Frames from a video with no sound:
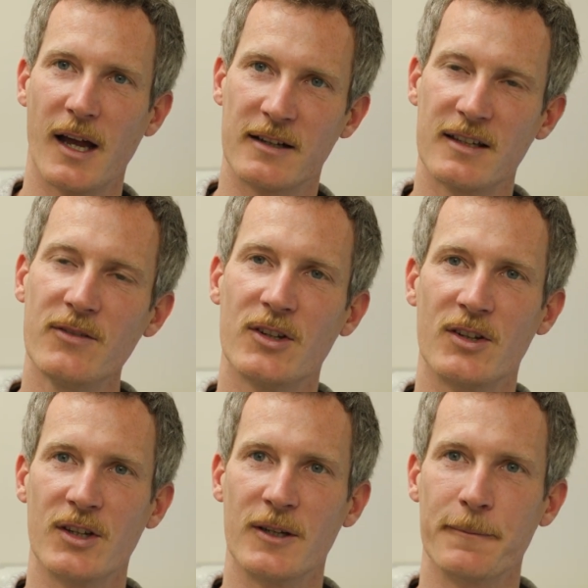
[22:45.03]

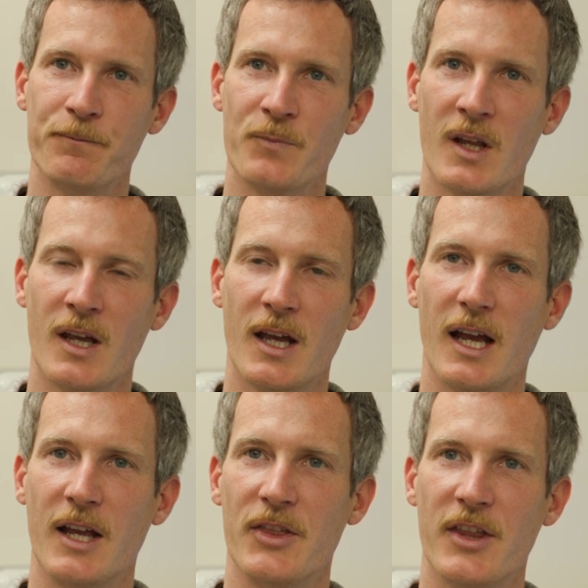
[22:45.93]
activity,
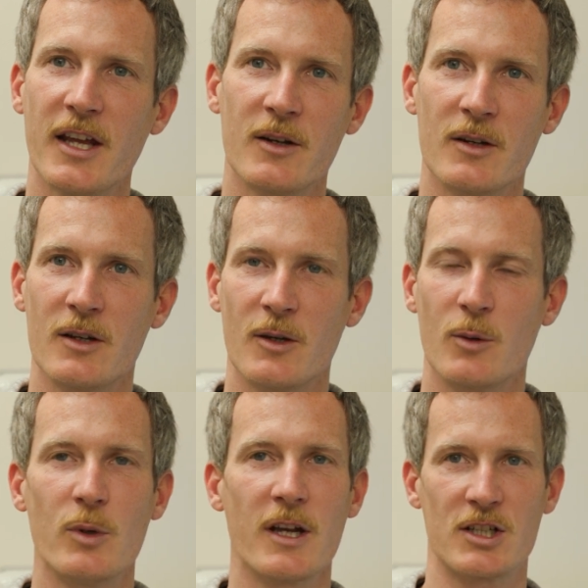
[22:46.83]
and then
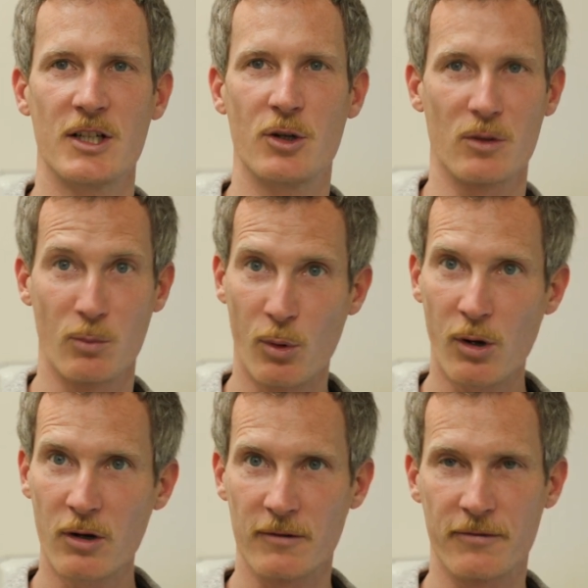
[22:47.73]
we actually got
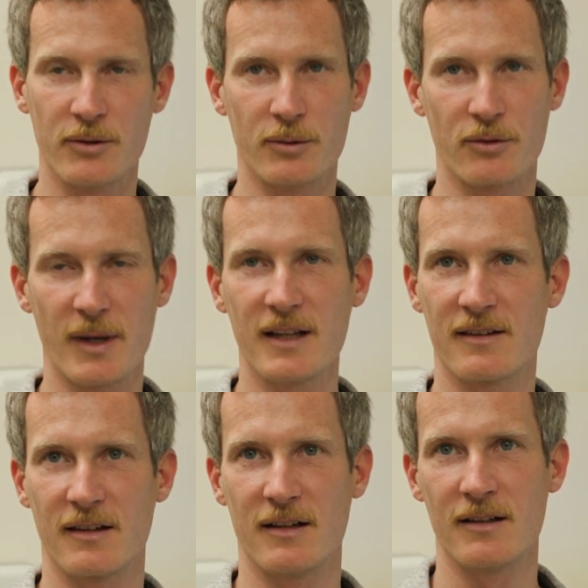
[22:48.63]
more of those
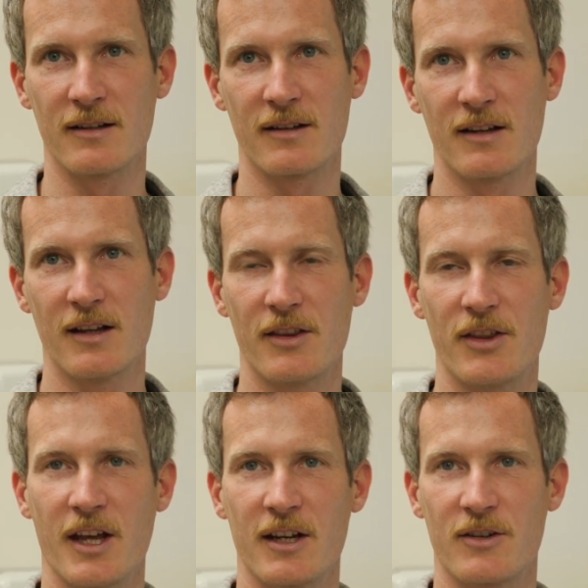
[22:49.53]
MATE cells
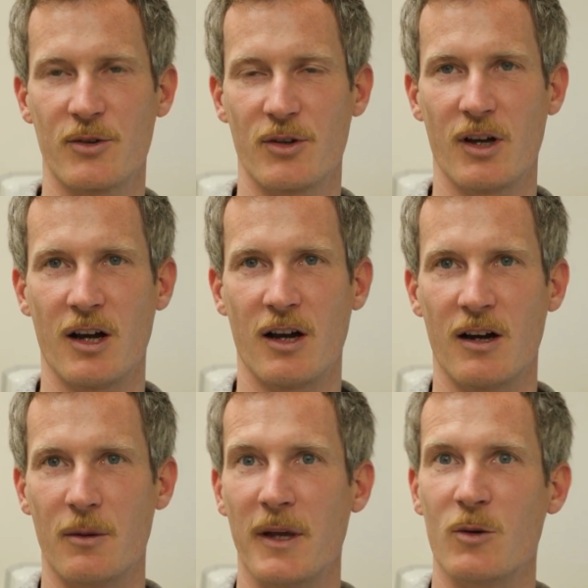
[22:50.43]
that
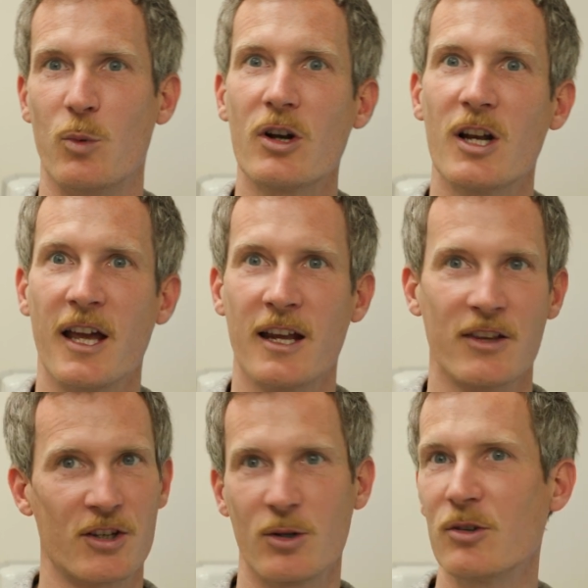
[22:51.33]
are MATE1-like,
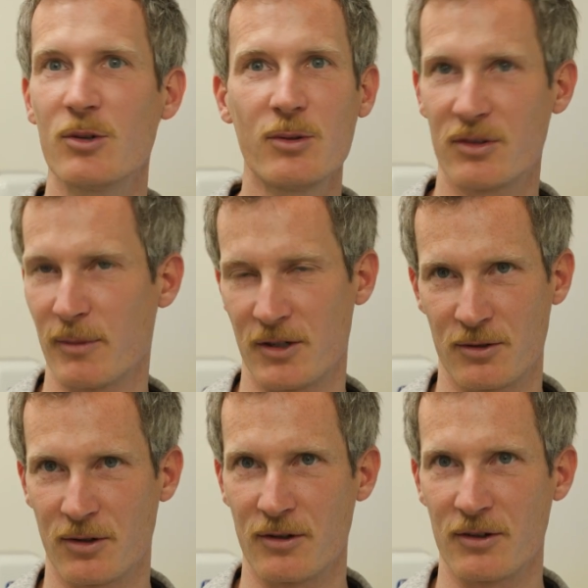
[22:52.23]
that don't use the
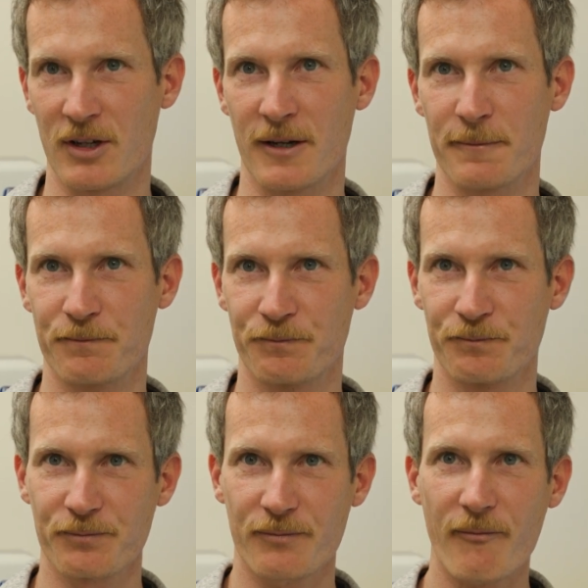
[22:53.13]
mitochondria,
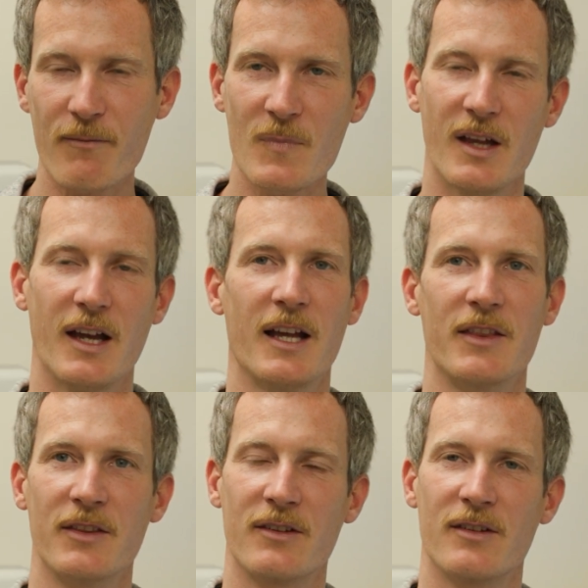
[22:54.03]

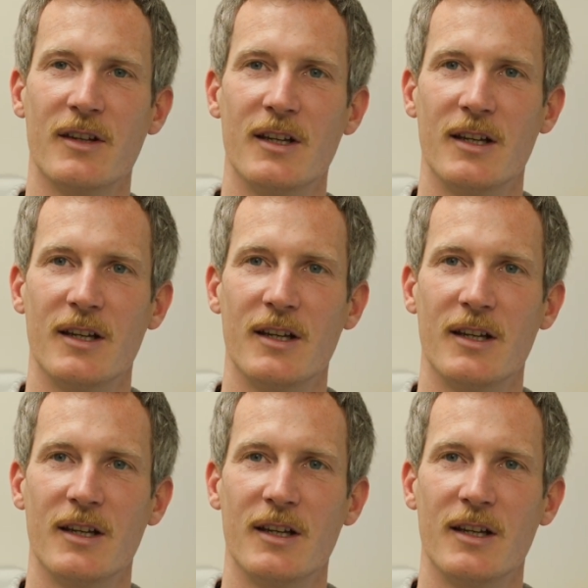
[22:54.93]
and